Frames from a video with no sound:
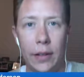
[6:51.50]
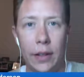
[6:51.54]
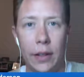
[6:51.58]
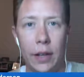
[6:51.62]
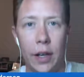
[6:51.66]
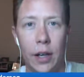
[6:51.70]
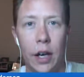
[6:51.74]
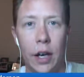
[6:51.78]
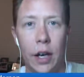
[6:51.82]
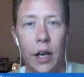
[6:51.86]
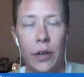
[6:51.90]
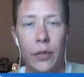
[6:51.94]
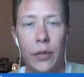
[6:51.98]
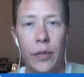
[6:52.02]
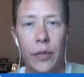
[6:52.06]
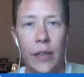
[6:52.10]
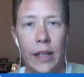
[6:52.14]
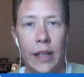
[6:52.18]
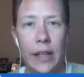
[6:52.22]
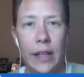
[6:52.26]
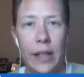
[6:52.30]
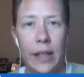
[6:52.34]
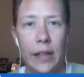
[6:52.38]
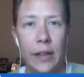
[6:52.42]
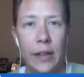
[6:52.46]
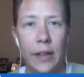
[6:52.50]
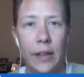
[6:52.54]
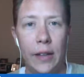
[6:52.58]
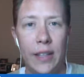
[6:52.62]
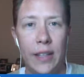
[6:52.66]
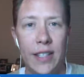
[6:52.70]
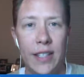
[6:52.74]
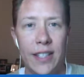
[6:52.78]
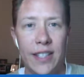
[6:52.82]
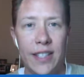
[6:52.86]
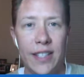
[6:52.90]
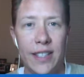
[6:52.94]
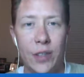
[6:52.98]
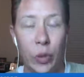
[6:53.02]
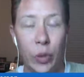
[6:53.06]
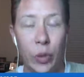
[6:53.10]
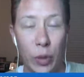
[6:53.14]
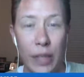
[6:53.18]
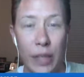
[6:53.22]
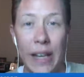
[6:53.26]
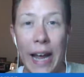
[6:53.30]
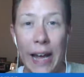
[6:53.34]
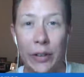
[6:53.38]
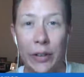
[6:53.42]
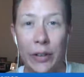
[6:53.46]
of the
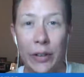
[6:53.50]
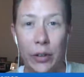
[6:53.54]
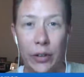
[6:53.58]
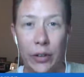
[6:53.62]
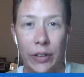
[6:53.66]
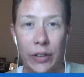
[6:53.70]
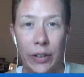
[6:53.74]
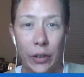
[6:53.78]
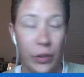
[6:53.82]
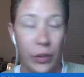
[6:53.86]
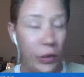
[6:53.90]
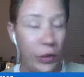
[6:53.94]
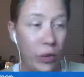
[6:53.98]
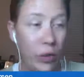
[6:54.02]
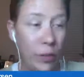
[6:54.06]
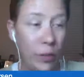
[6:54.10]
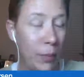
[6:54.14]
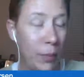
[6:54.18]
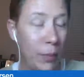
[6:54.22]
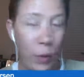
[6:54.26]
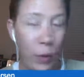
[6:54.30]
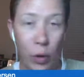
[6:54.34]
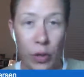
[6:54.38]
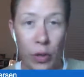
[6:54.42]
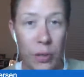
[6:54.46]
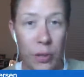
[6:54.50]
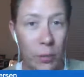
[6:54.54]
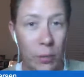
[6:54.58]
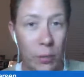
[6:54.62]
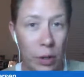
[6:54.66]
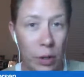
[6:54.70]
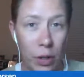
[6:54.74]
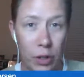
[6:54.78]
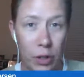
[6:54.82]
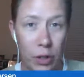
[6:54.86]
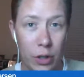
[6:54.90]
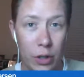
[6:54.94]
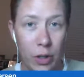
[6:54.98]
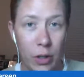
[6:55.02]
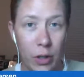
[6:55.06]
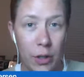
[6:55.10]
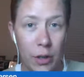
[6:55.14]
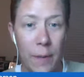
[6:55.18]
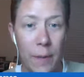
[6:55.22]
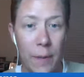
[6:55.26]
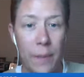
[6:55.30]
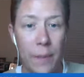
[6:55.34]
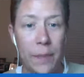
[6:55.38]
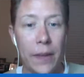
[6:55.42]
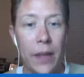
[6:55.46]
Screen Actors Guild, this was before the merger,
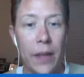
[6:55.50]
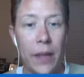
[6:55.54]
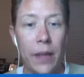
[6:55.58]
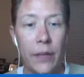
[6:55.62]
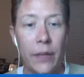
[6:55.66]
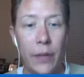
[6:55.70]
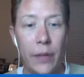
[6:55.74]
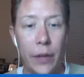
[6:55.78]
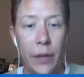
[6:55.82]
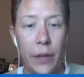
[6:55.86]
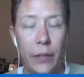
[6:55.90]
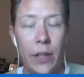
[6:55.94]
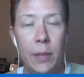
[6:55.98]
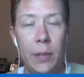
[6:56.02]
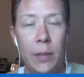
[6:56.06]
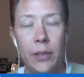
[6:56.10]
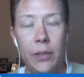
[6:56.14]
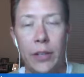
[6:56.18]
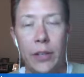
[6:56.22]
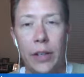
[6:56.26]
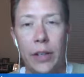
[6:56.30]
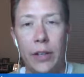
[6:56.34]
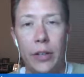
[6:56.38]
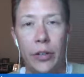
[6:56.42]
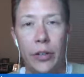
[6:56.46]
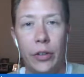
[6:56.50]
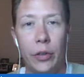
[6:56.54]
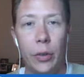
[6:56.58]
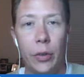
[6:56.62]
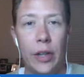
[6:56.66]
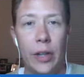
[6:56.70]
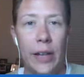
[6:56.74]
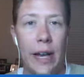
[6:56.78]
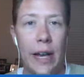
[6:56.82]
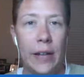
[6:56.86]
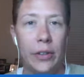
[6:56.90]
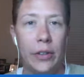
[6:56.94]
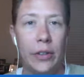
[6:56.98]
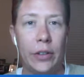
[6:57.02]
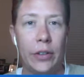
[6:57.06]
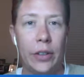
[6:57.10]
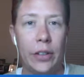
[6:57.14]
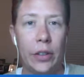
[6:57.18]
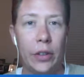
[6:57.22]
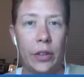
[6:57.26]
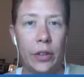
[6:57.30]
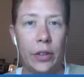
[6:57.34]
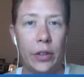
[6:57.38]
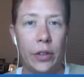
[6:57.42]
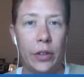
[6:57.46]
15% of the Screen Actors
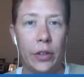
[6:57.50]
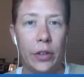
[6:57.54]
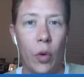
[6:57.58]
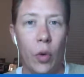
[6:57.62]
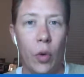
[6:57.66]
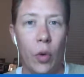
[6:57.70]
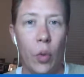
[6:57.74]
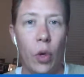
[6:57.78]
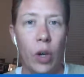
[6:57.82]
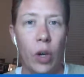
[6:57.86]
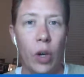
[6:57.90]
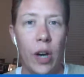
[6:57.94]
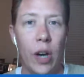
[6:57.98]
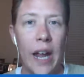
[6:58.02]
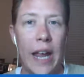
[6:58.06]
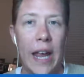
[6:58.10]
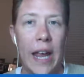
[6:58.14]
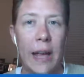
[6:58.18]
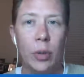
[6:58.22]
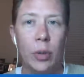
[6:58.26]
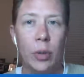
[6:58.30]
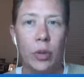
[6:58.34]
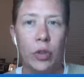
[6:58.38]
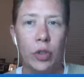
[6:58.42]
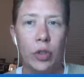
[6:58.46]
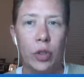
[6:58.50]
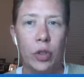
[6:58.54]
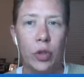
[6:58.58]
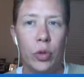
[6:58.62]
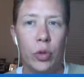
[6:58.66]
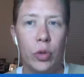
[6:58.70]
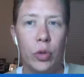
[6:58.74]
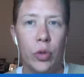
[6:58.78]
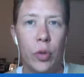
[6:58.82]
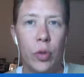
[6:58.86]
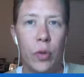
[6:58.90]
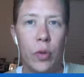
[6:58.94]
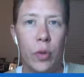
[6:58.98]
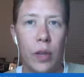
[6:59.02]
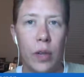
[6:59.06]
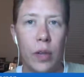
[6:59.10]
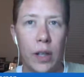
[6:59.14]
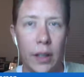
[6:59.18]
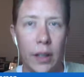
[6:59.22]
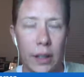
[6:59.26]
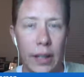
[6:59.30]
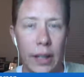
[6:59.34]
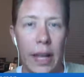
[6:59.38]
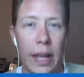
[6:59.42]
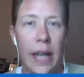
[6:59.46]
Guild were able to
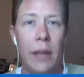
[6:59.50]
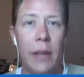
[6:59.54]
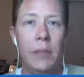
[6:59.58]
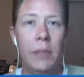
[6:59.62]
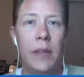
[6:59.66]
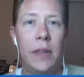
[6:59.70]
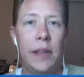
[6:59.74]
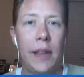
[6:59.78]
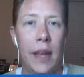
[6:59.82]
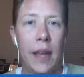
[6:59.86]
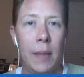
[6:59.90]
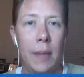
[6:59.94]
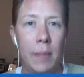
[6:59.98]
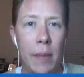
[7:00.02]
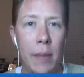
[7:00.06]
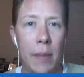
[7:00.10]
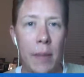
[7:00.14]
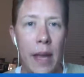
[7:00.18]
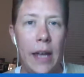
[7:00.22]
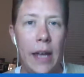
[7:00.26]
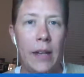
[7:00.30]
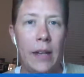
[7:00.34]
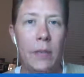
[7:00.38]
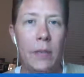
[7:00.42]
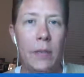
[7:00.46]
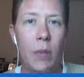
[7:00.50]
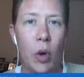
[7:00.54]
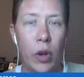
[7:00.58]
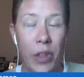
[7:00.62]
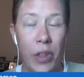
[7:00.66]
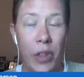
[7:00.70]
claim that they made more than